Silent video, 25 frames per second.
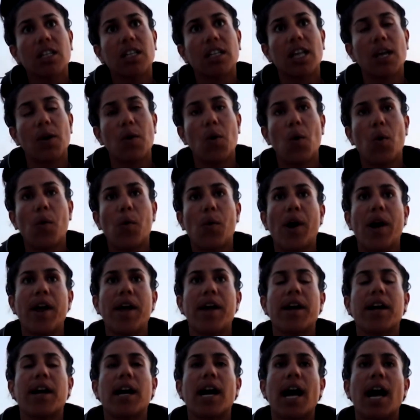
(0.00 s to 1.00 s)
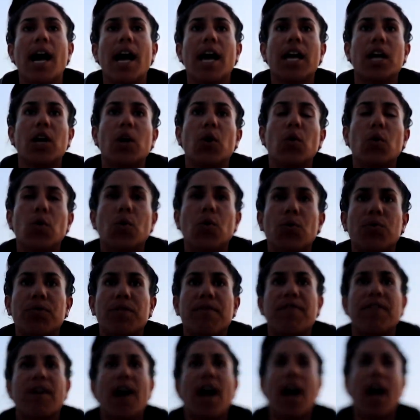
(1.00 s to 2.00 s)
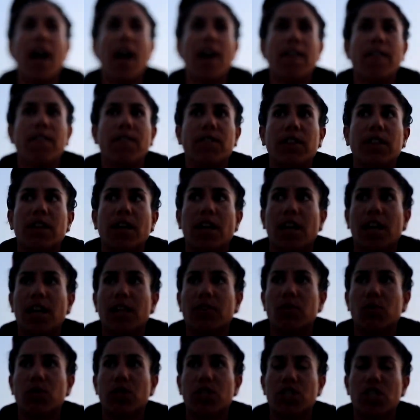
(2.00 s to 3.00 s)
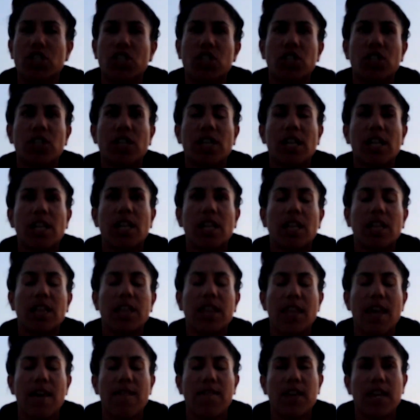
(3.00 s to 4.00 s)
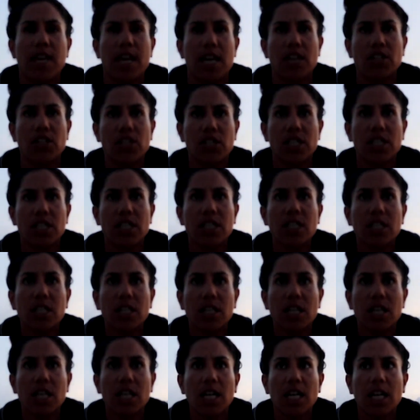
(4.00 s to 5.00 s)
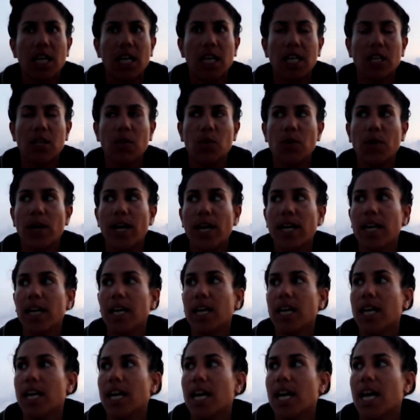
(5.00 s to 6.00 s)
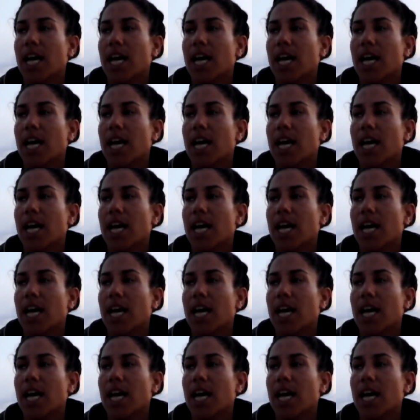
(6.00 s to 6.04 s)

the Hawaiian guy who revived the traditional navigation in Hawaii.